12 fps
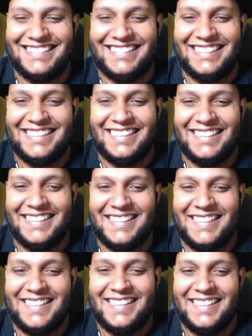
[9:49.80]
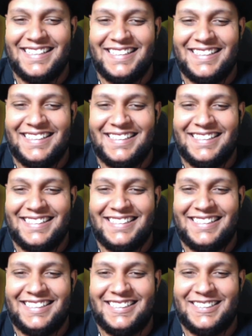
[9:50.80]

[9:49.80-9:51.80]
[no speech]